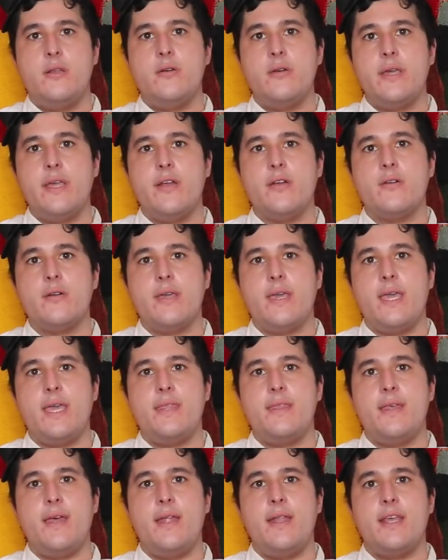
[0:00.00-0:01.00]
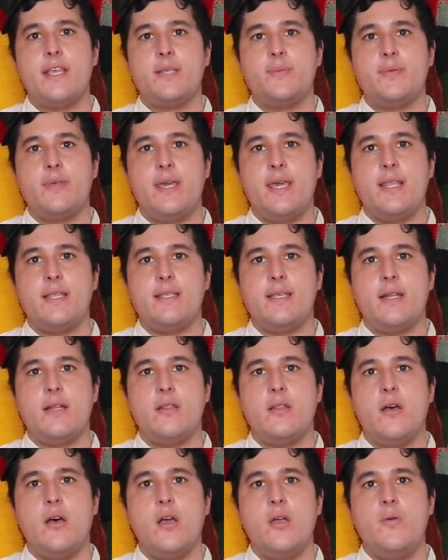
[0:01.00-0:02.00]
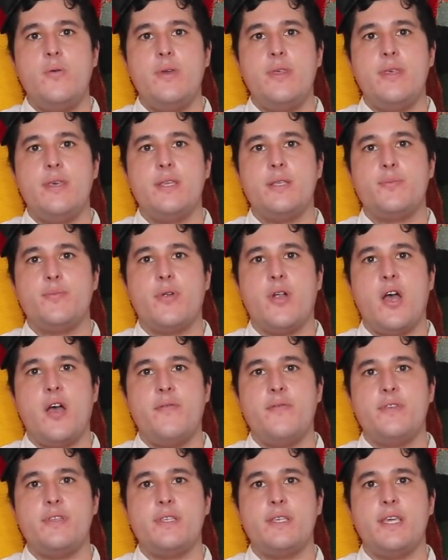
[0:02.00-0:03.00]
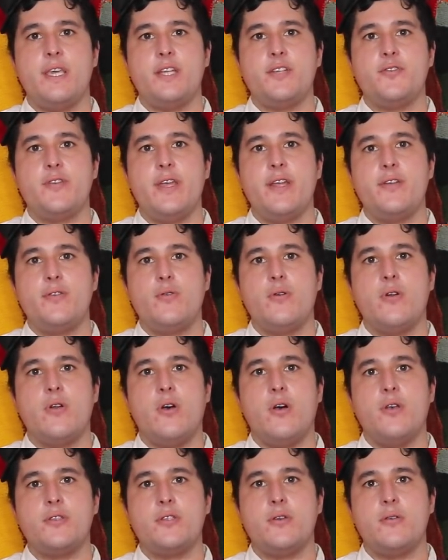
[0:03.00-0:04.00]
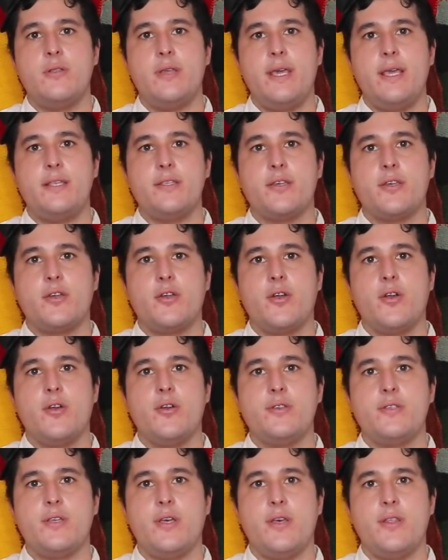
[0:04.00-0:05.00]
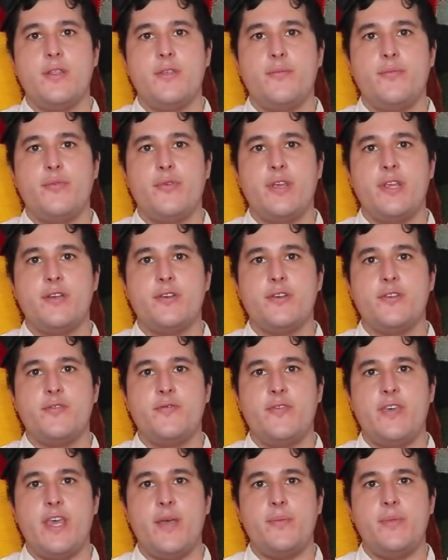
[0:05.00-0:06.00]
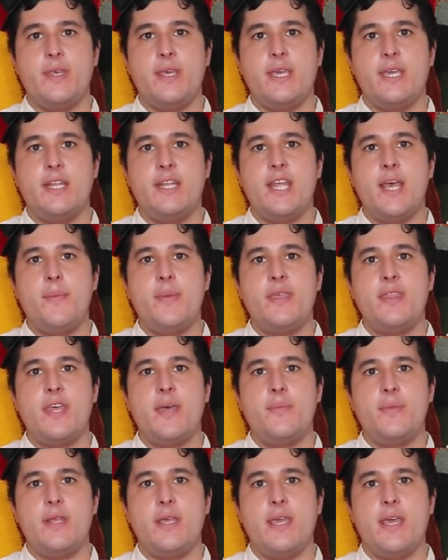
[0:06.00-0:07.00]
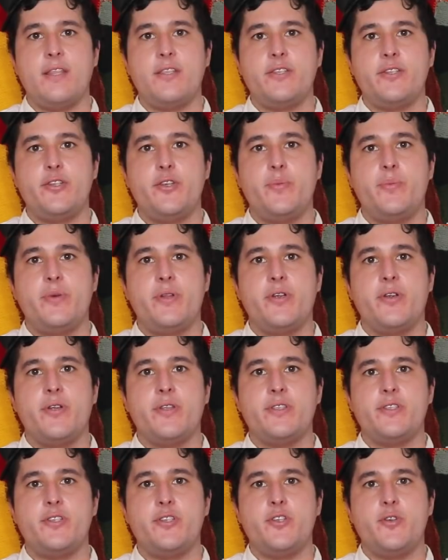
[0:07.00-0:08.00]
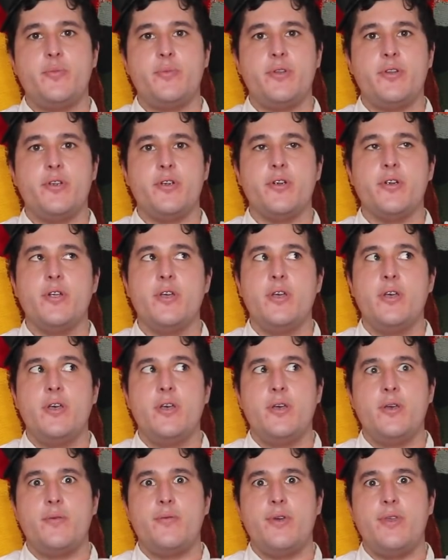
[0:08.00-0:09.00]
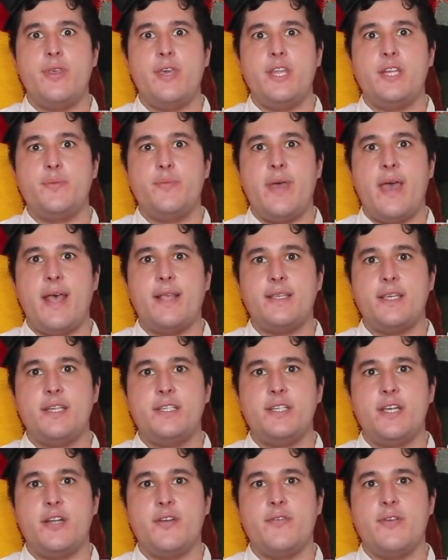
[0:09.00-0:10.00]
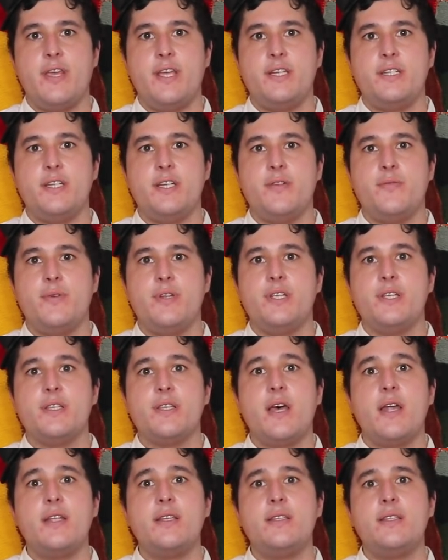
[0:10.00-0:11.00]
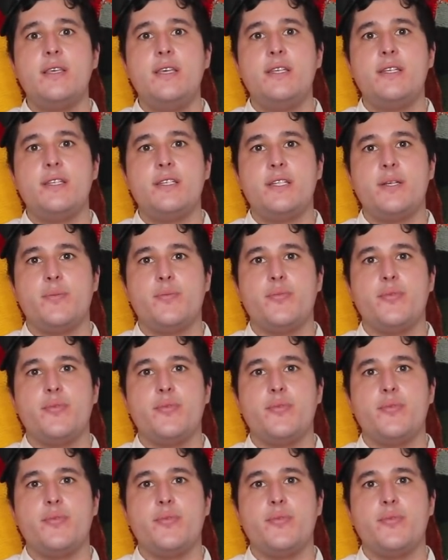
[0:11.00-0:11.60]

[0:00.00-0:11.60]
Little Carol Kane then explains that along with his prophecy, Trantor also lays a curse on the preacher's family, condemning them to get stupider and stupider with each passing generation, which is honestly just a